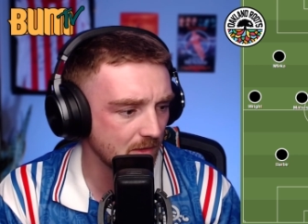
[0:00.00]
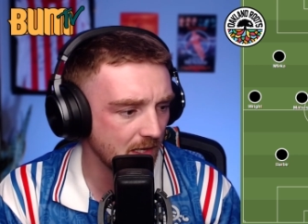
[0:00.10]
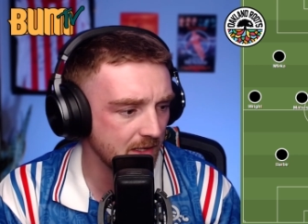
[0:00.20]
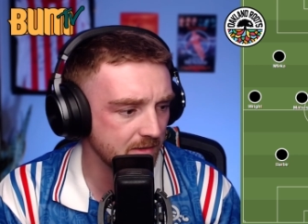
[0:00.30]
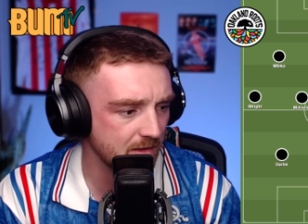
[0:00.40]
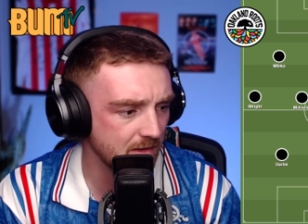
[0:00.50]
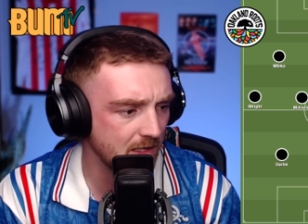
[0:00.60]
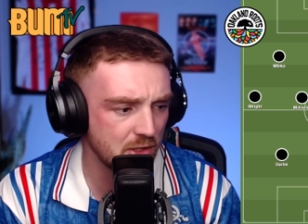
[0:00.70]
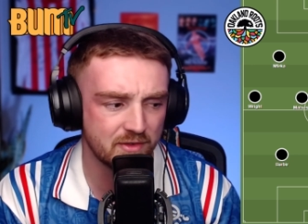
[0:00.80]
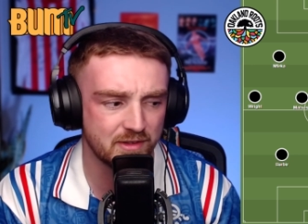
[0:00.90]
and uh, I
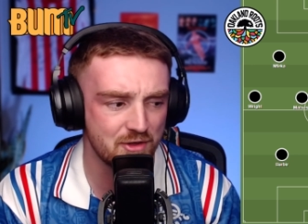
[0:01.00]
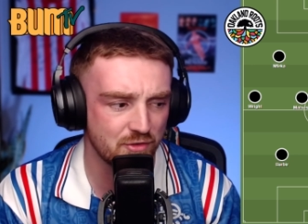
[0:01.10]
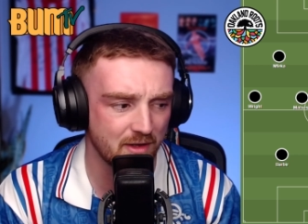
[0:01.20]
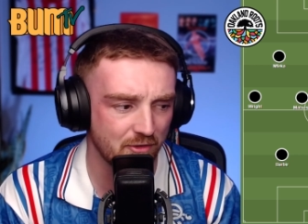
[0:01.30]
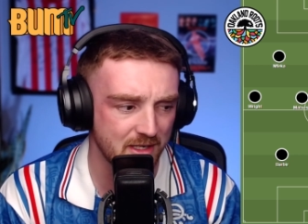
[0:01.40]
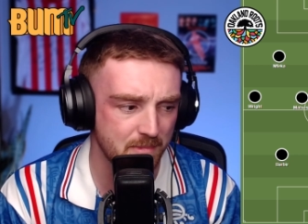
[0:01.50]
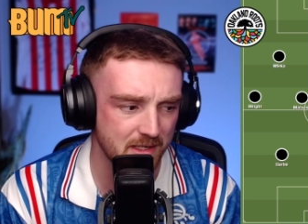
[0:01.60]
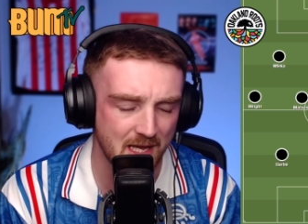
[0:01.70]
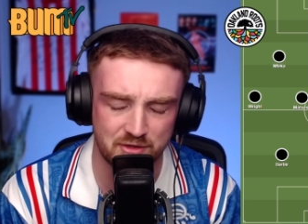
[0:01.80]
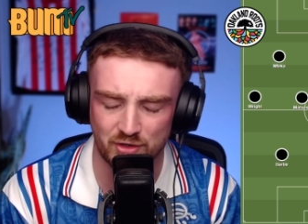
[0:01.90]
know if I touched on that already, but
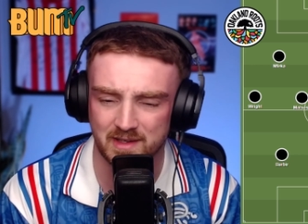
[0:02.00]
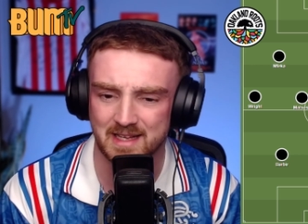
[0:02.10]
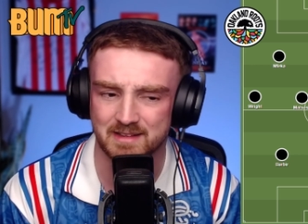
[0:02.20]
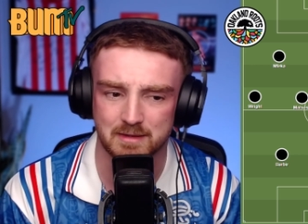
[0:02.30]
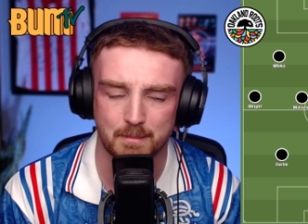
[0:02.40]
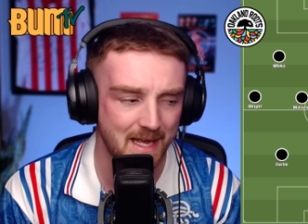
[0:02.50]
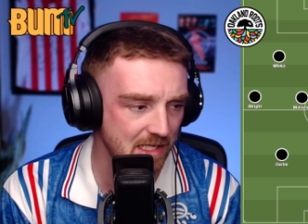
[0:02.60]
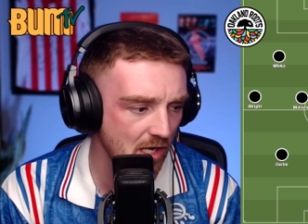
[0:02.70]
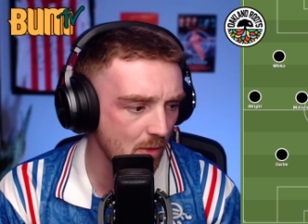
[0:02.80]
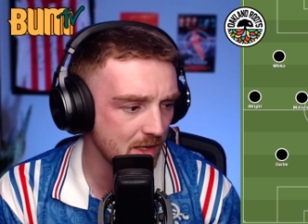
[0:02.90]
yeah, Trinidad and
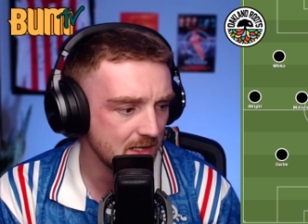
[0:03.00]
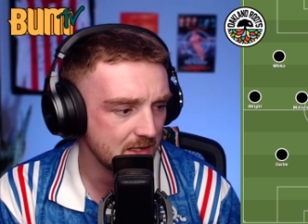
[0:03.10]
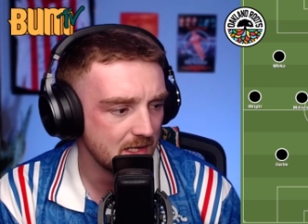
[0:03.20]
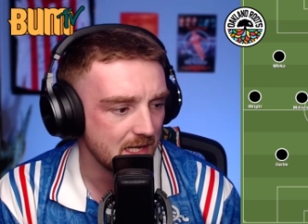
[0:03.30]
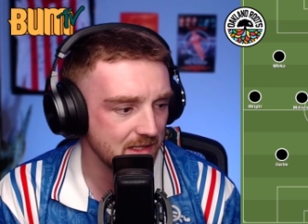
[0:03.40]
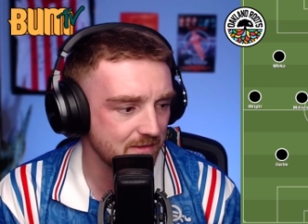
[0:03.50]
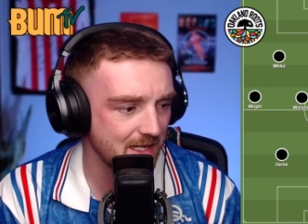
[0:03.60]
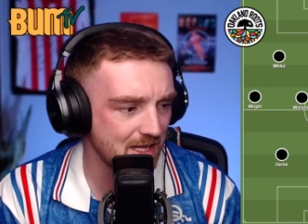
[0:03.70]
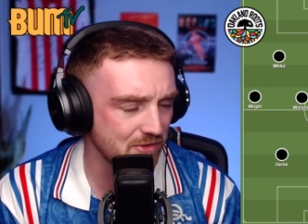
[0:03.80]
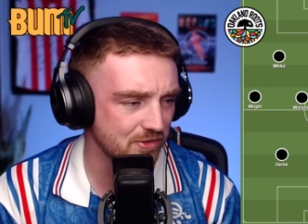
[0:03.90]
Tobago
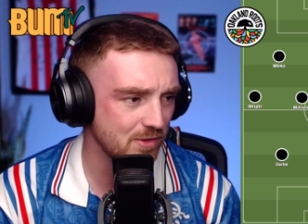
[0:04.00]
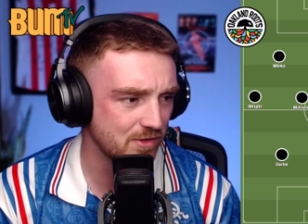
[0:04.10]
international too.